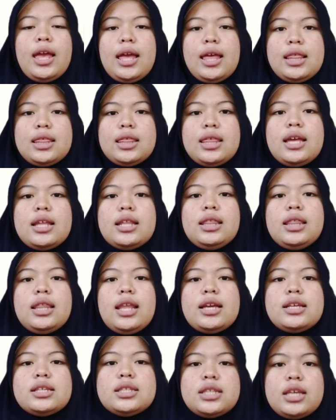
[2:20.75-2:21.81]
And then
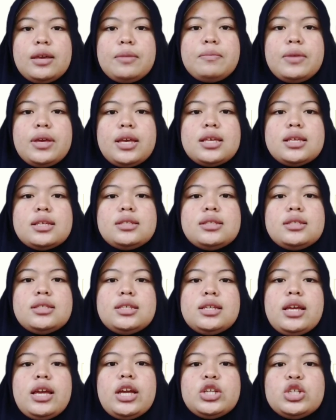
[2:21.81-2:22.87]
lexeme is
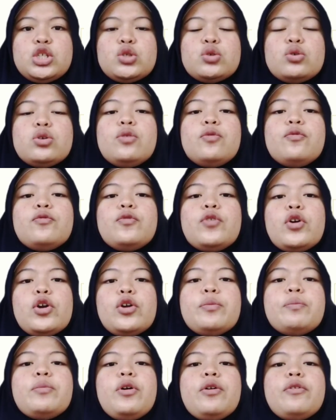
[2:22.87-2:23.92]
the actual
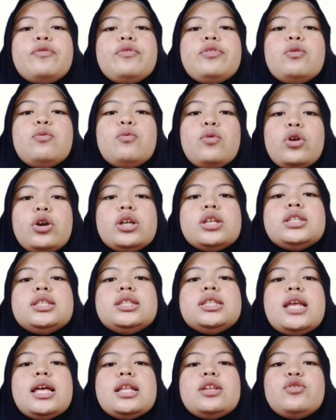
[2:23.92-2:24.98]
form of the word
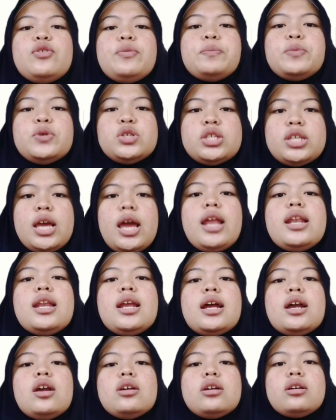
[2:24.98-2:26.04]
that
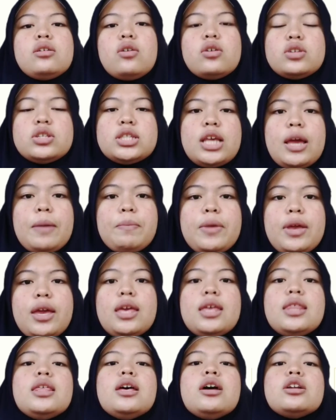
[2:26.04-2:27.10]
represent a concept,
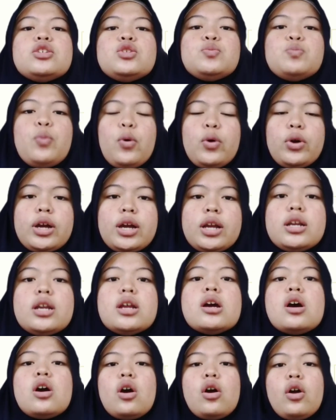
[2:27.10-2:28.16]
either spoken
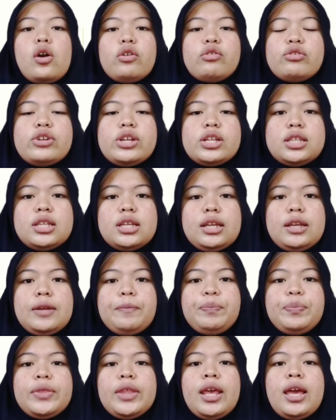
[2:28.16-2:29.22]
or written.
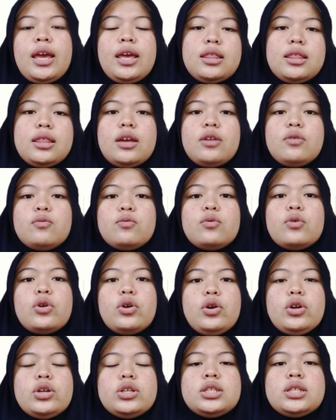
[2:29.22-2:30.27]
And then
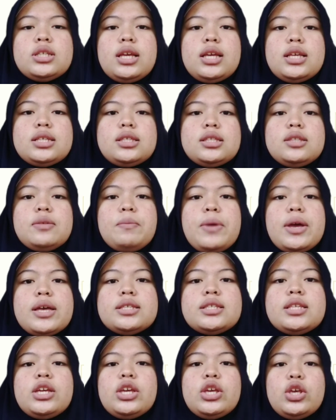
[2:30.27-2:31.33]
words is the
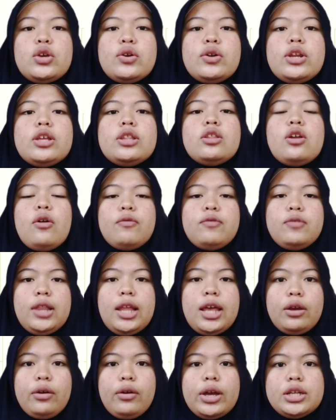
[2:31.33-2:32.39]
basic unit of
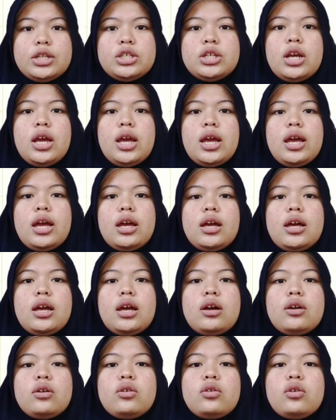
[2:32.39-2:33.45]
language,
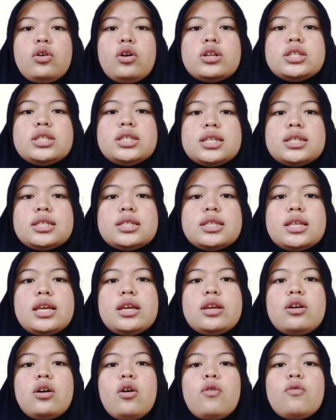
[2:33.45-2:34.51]

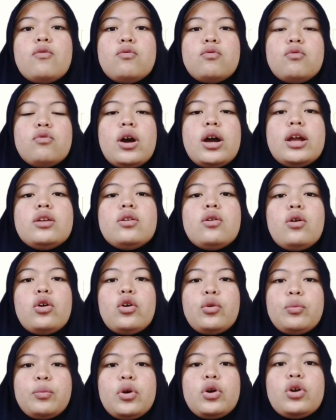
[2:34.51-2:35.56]
consisting of one
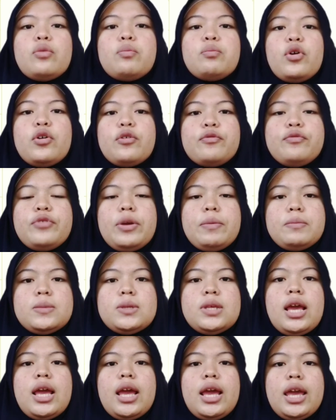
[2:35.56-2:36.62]
or more morphemes.
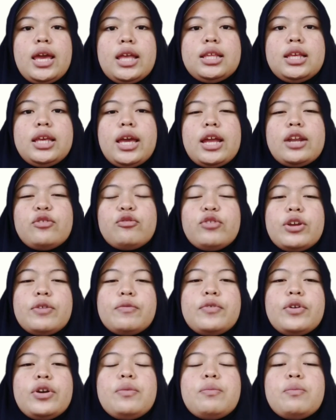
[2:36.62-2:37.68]
It can
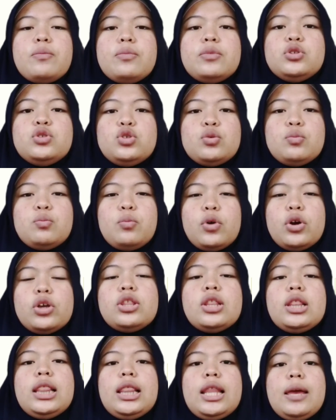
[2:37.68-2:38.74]
refer to
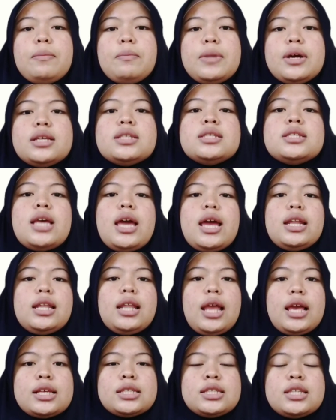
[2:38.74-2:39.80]
both lemmas
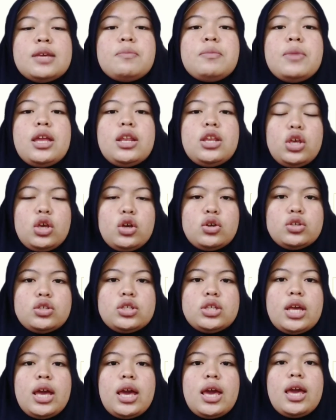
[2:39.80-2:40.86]
and lexeme in
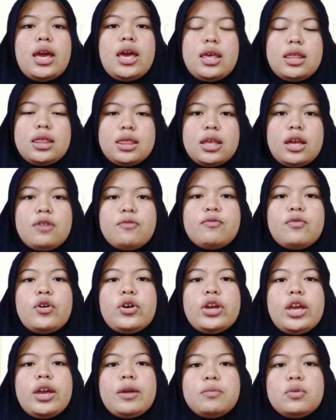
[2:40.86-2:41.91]
use. And then
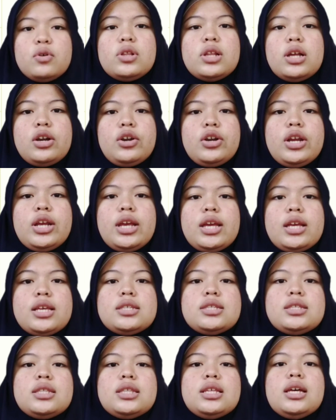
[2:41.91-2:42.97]
vocabulary
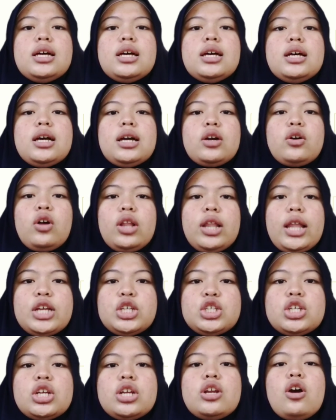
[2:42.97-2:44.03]
is the
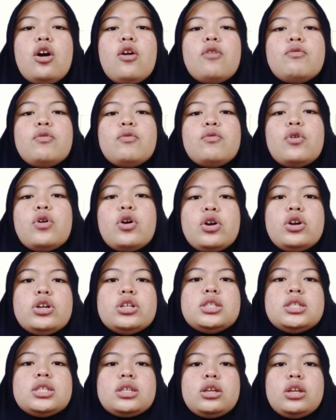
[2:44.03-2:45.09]
collection of
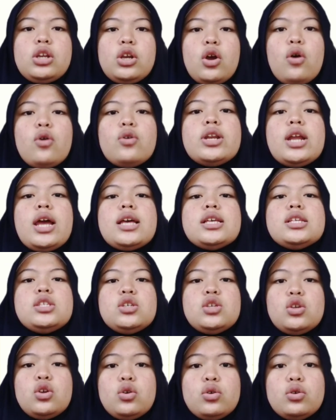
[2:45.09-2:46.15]
words known
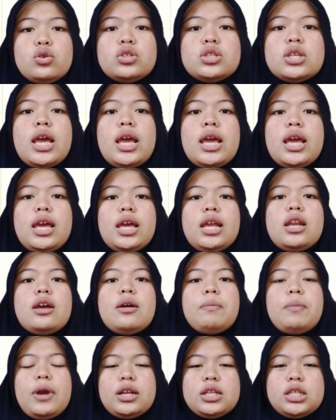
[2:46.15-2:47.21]
as used in
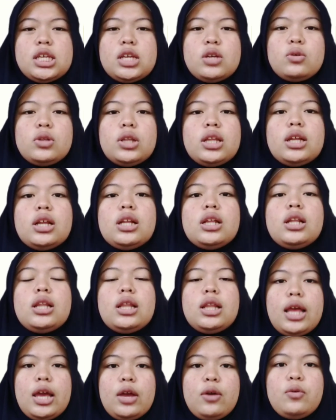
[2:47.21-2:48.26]
a particular
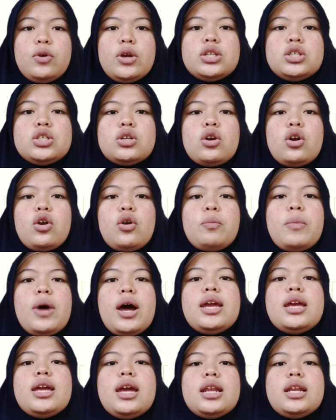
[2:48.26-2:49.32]
language or
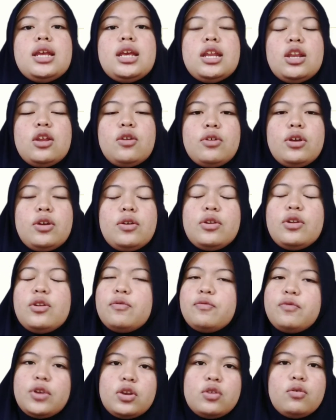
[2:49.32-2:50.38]
by an
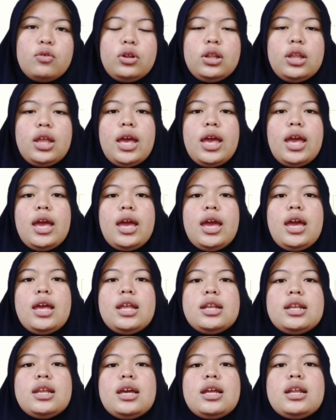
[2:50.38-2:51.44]
individual.
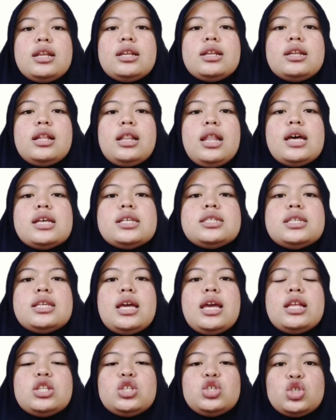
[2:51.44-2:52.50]
And then the last
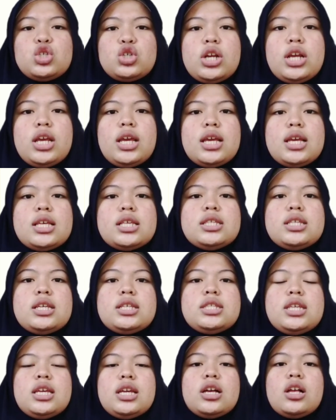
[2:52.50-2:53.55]
entry is a
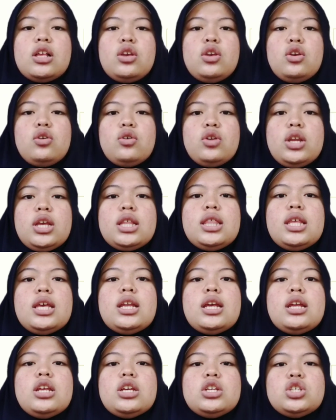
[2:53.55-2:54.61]
single unit
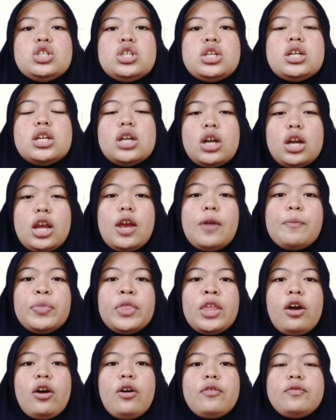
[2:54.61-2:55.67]
in a dictionary
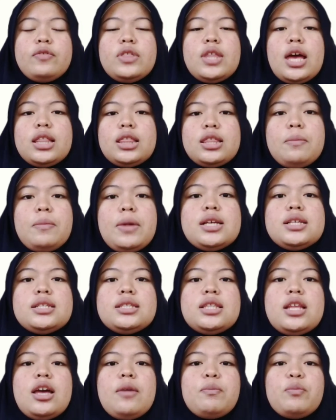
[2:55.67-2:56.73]
of
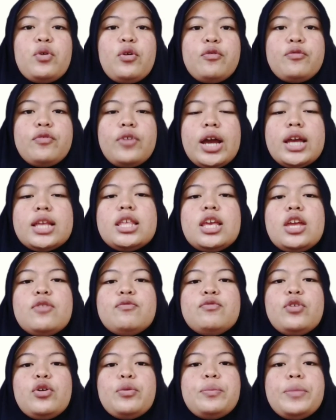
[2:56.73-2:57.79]
database that provide
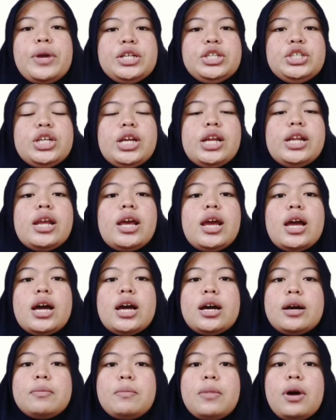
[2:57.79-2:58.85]
information
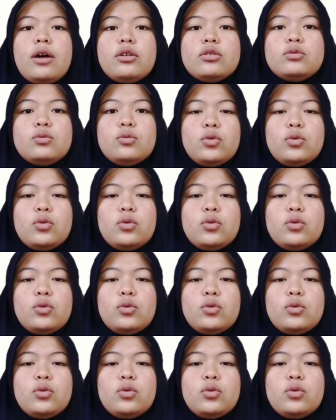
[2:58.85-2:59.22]
about